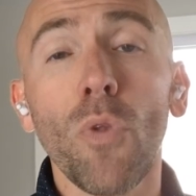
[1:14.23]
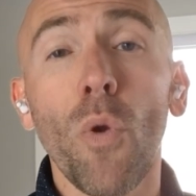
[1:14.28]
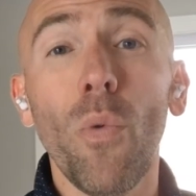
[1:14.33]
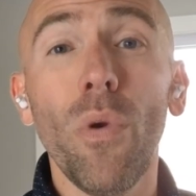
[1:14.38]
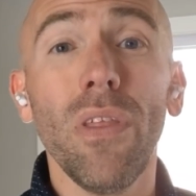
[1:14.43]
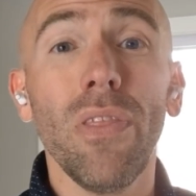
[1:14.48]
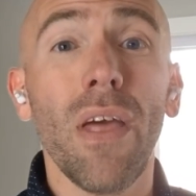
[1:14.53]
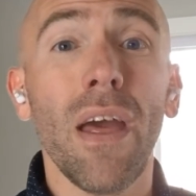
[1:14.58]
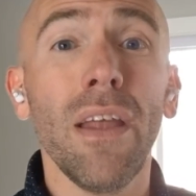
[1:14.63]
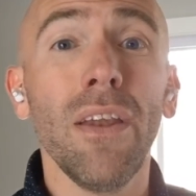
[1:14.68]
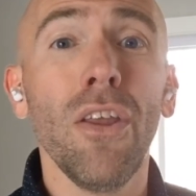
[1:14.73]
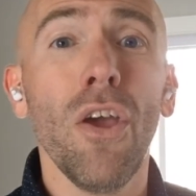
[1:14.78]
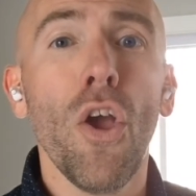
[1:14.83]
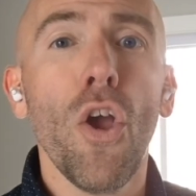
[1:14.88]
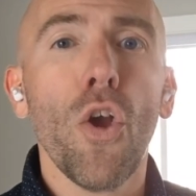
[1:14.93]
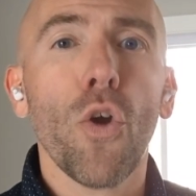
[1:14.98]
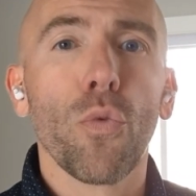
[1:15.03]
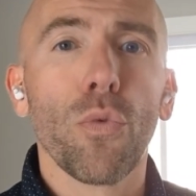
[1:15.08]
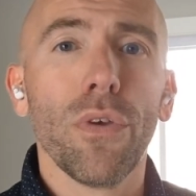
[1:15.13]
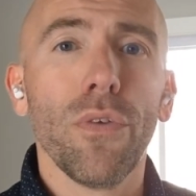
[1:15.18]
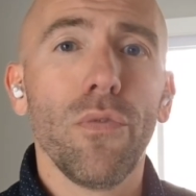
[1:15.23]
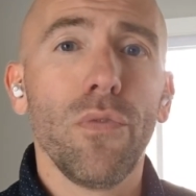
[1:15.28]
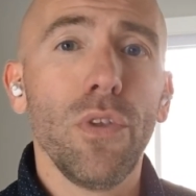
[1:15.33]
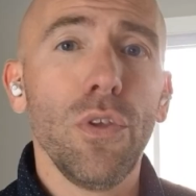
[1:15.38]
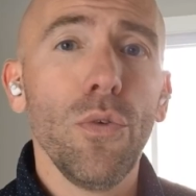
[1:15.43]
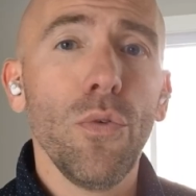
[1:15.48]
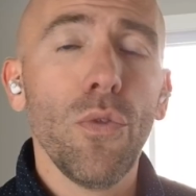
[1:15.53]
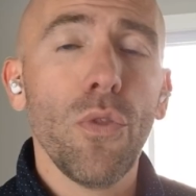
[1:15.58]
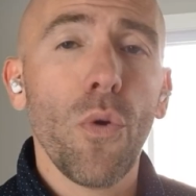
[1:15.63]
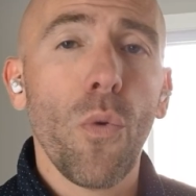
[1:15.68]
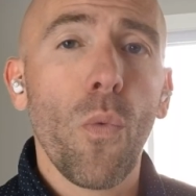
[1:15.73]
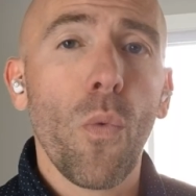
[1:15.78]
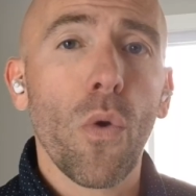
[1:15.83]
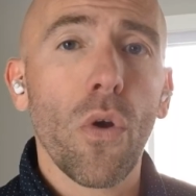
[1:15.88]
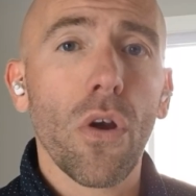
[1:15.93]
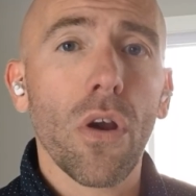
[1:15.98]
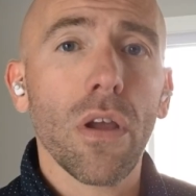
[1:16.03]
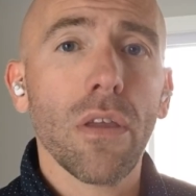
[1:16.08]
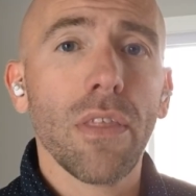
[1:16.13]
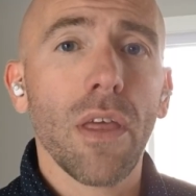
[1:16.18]
We then review the
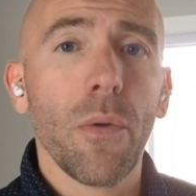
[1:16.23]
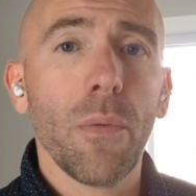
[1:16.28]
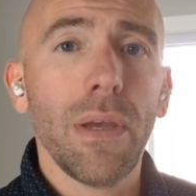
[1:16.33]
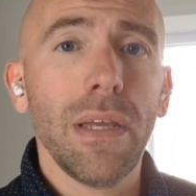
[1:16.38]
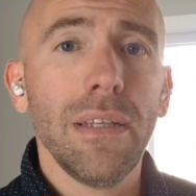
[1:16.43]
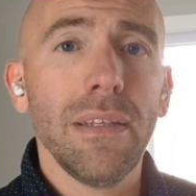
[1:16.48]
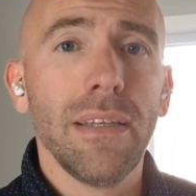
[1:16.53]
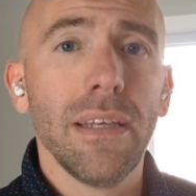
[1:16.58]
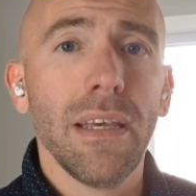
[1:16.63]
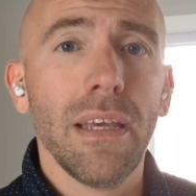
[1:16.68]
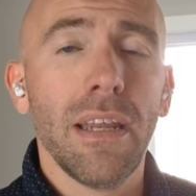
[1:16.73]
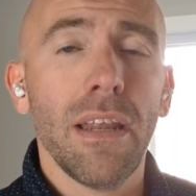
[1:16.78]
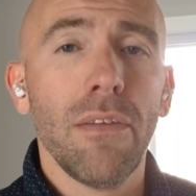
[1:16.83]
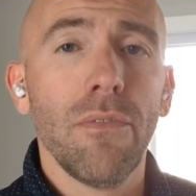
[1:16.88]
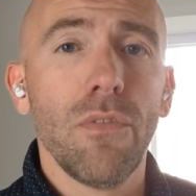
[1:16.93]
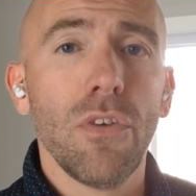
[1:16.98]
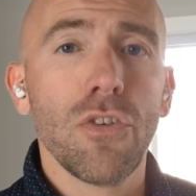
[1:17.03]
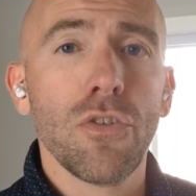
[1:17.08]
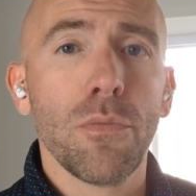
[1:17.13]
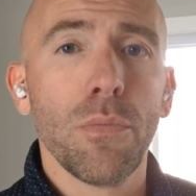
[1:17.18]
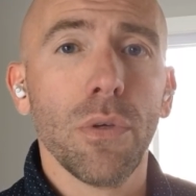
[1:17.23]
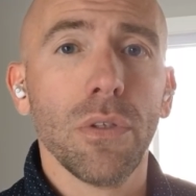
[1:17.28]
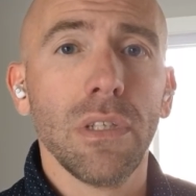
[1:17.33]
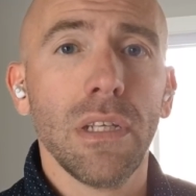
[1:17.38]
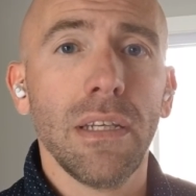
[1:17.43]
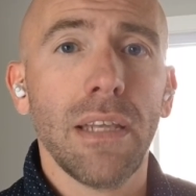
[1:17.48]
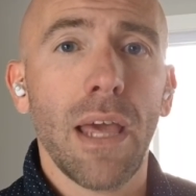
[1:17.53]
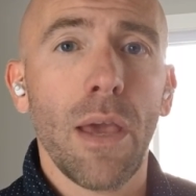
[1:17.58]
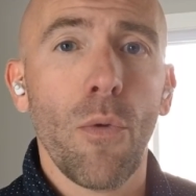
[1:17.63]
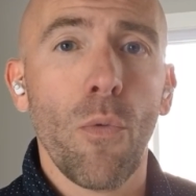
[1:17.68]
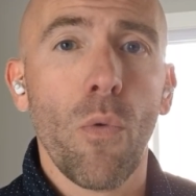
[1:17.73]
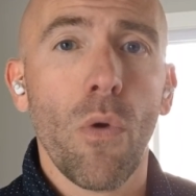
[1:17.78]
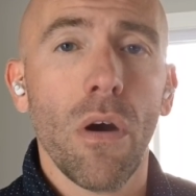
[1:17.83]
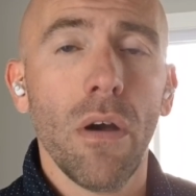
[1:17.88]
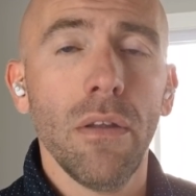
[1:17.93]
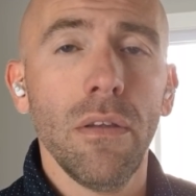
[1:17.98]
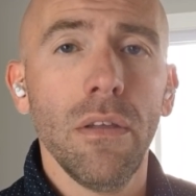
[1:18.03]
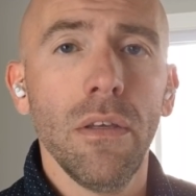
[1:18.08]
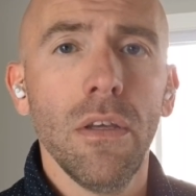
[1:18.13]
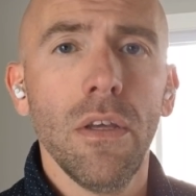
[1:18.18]
work that we did in Vision Building Day
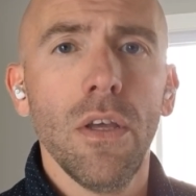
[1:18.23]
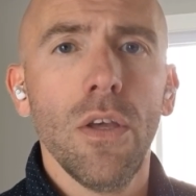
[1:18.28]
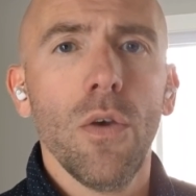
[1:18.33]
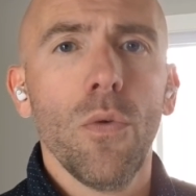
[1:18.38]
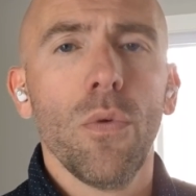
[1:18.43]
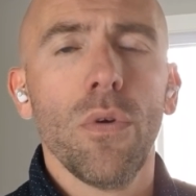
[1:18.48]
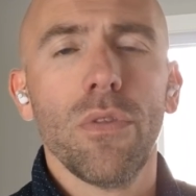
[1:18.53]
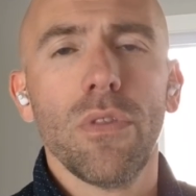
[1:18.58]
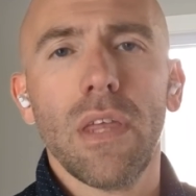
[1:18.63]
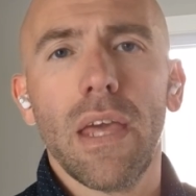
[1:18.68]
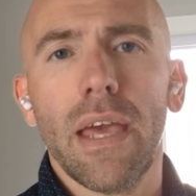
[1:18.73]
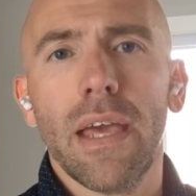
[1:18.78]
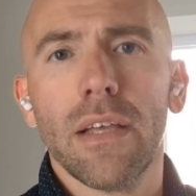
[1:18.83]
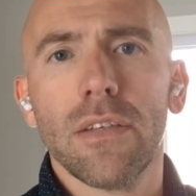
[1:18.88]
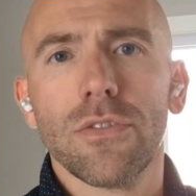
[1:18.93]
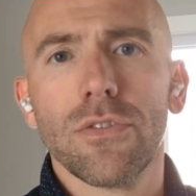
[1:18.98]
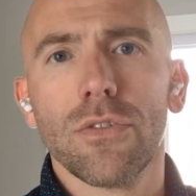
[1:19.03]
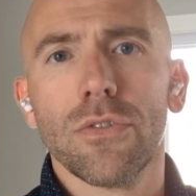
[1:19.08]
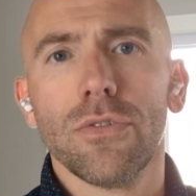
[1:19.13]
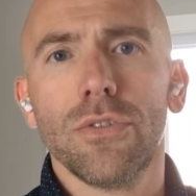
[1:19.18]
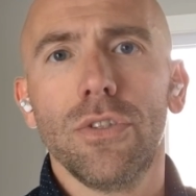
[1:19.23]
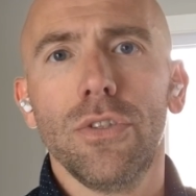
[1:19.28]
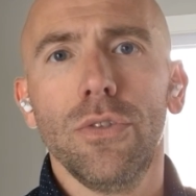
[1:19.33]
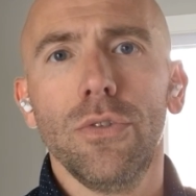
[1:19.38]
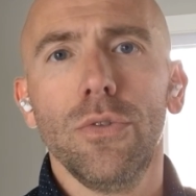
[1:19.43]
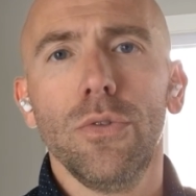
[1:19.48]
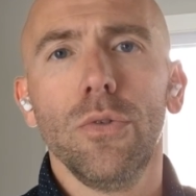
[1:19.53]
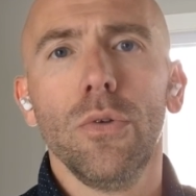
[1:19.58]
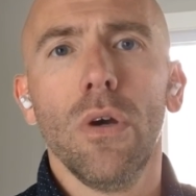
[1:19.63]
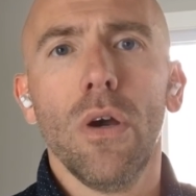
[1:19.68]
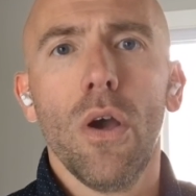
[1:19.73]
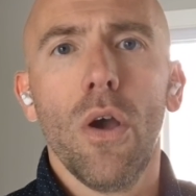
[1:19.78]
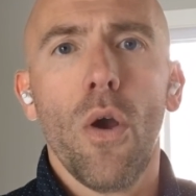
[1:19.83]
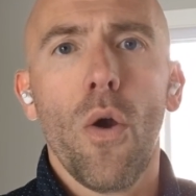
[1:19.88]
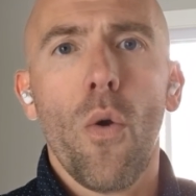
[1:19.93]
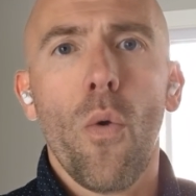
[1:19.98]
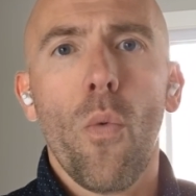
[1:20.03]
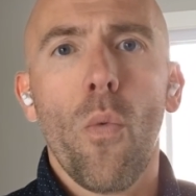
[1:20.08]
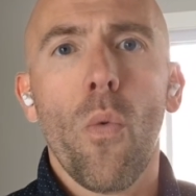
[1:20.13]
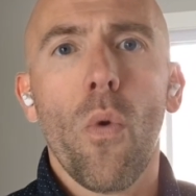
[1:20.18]
1 with the answer to
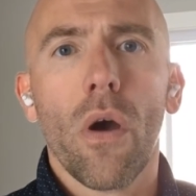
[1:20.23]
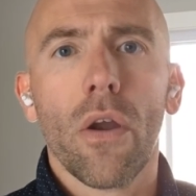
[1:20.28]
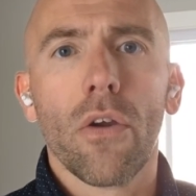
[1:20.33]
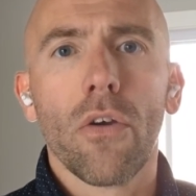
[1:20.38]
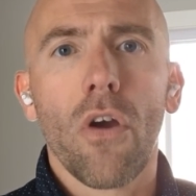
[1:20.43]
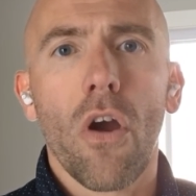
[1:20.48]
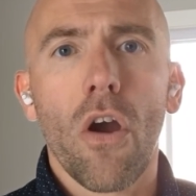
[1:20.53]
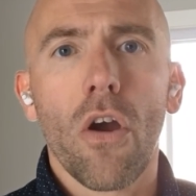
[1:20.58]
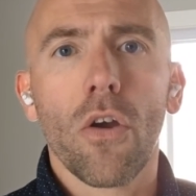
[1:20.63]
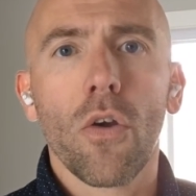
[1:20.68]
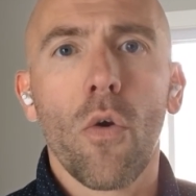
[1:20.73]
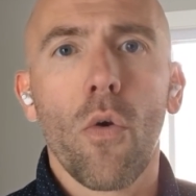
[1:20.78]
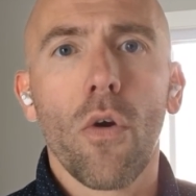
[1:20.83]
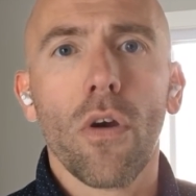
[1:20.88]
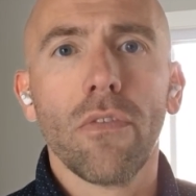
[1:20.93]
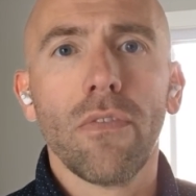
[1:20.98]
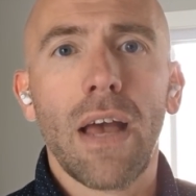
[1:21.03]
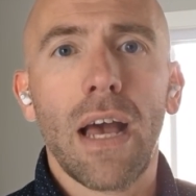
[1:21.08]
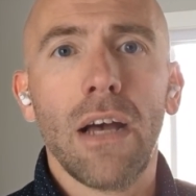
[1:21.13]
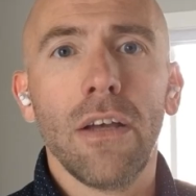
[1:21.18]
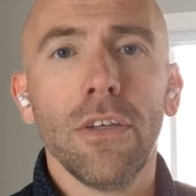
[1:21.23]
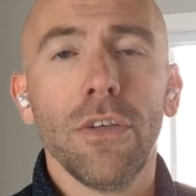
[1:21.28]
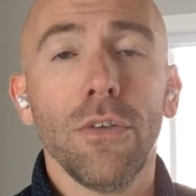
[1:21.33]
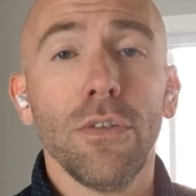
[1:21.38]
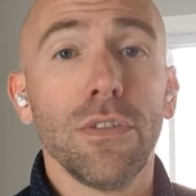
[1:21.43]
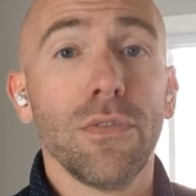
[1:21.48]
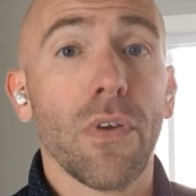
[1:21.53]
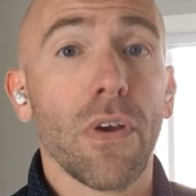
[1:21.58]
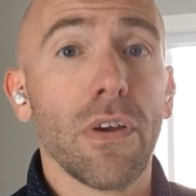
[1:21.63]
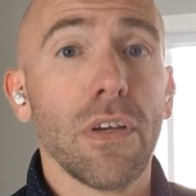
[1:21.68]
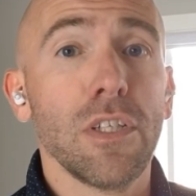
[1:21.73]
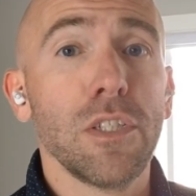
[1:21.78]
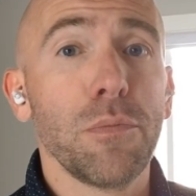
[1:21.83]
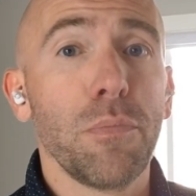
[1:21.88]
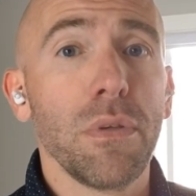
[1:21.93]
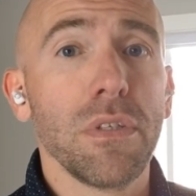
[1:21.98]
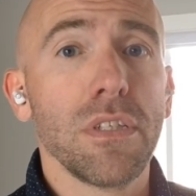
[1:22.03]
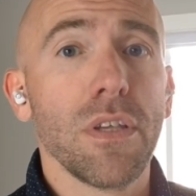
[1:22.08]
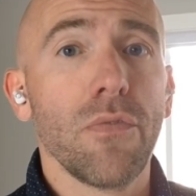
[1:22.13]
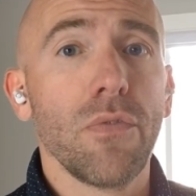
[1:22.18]
what are our core values? Very
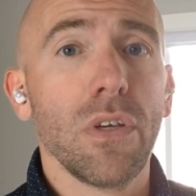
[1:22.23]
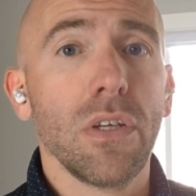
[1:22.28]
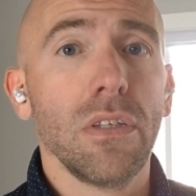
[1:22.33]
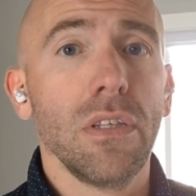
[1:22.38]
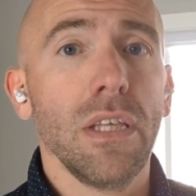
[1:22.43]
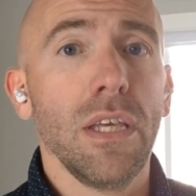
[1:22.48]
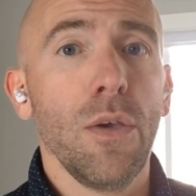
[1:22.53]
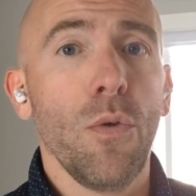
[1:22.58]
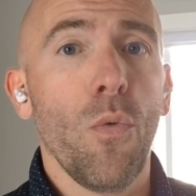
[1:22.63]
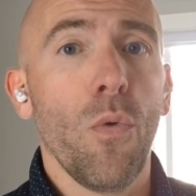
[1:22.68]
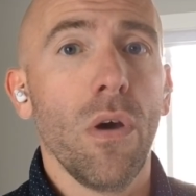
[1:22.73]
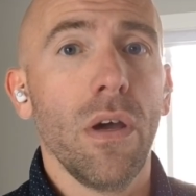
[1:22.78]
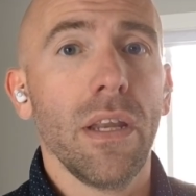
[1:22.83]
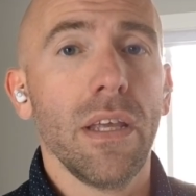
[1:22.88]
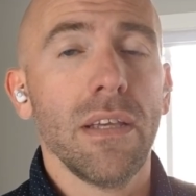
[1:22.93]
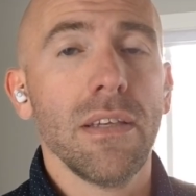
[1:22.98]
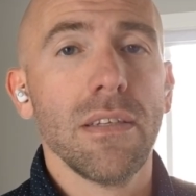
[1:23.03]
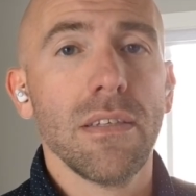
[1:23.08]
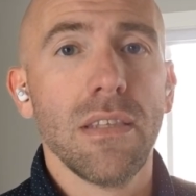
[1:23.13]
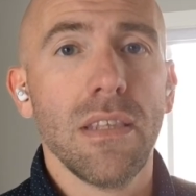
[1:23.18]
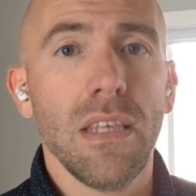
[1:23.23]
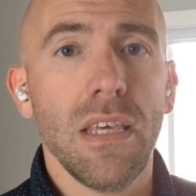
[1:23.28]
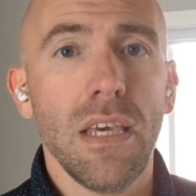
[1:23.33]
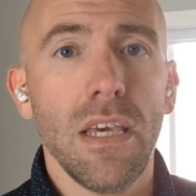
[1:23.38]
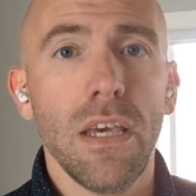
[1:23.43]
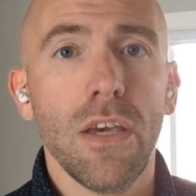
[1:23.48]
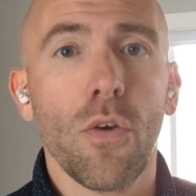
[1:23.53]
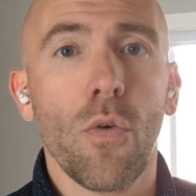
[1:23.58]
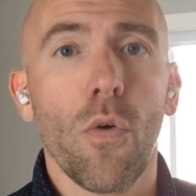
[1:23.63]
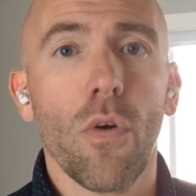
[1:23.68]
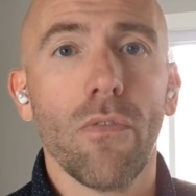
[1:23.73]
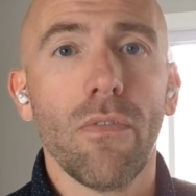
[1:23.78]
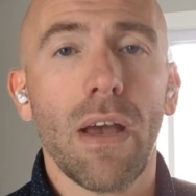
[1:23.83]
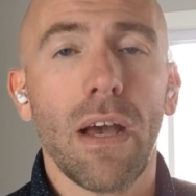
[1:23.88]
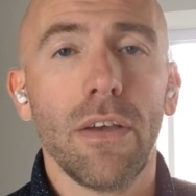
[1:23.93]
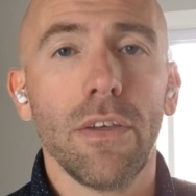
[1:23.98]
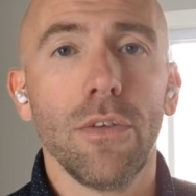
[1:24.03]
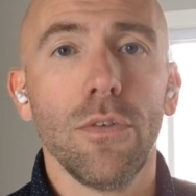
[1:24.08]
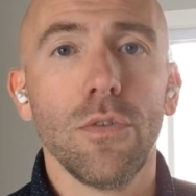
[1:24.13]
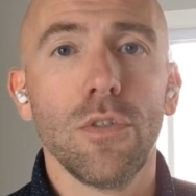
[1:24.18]
specifically, what is the core
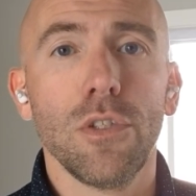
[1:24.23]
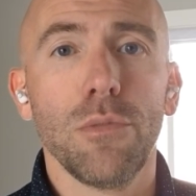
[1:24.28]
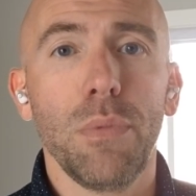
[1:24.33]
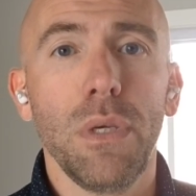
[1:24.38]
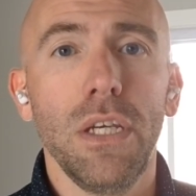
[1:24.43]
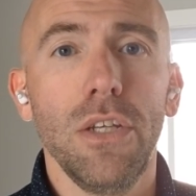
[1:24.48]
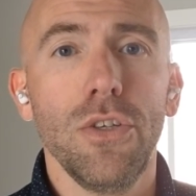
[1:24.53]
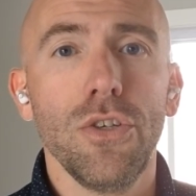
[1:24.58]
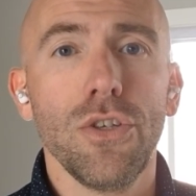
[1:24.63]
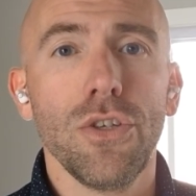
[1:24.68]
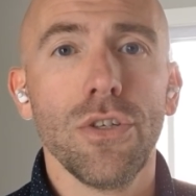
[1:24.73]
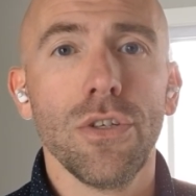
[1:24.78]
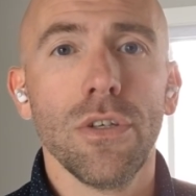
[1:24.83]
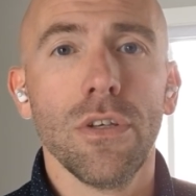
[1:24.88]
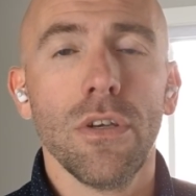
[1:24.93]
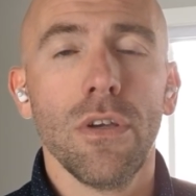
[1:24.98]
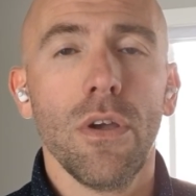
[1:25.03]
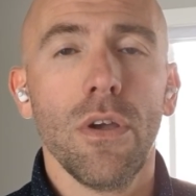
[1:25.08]
value speech?